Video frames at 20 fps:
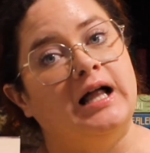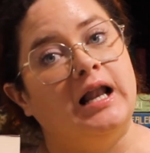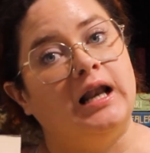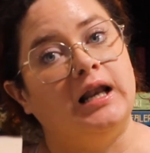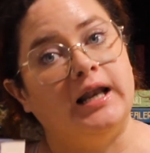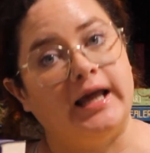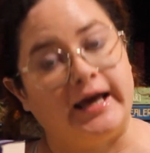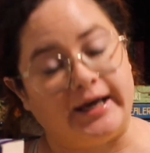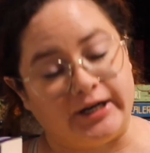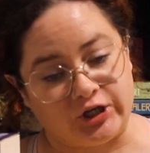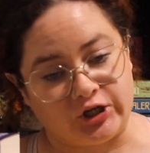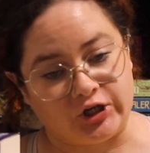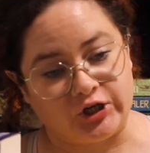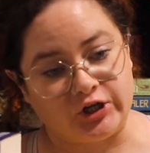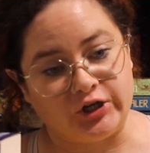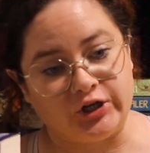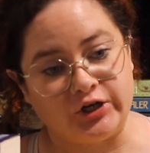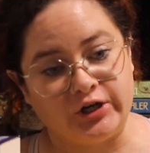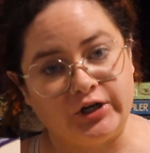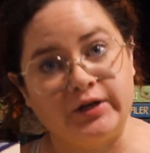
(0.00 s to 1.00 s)

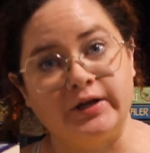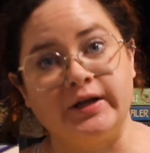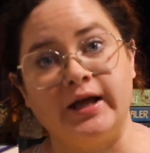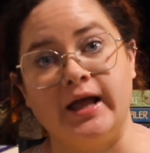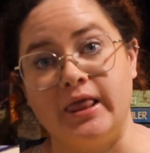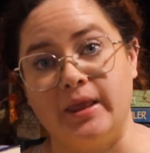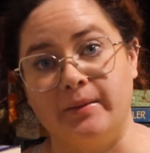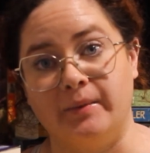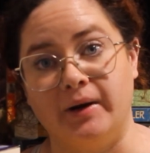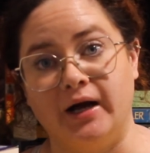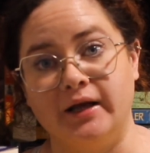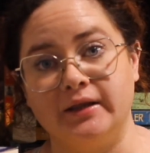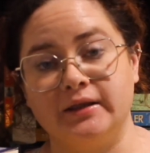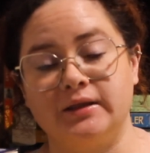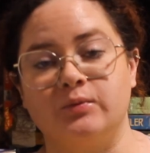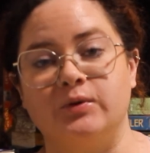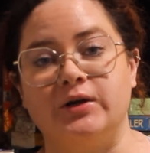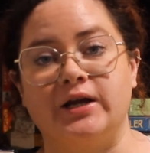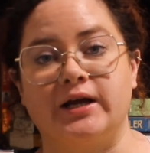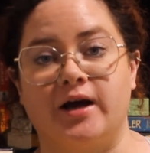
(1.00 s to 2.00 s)
later in the
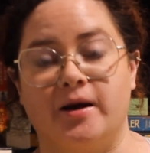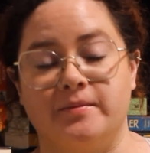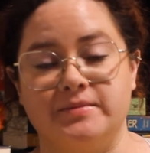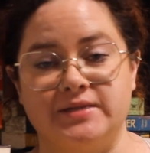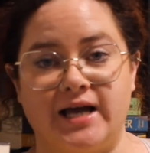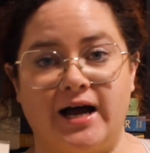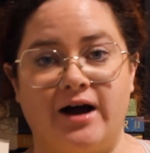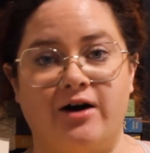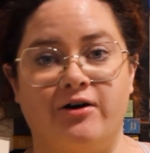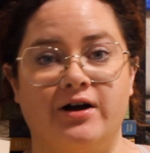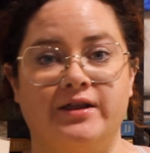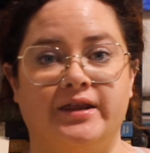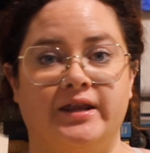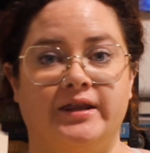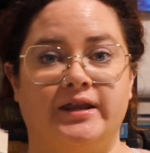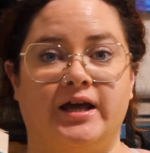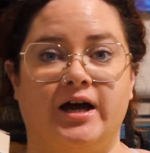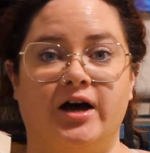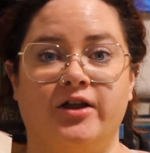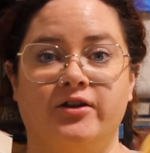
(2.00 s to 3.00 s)
month when it comes out, and
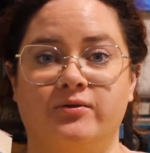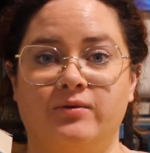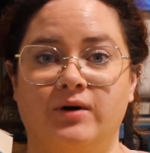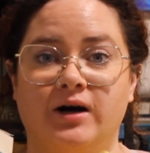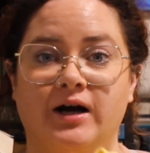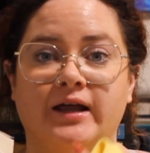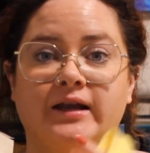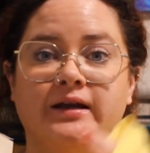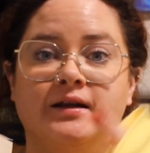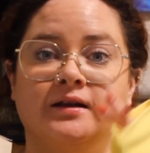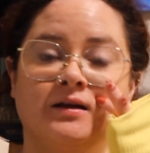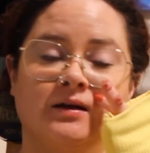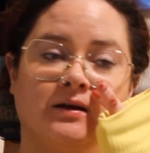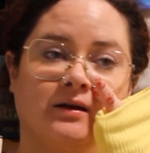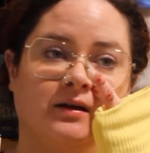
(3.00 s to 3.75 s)
then the other one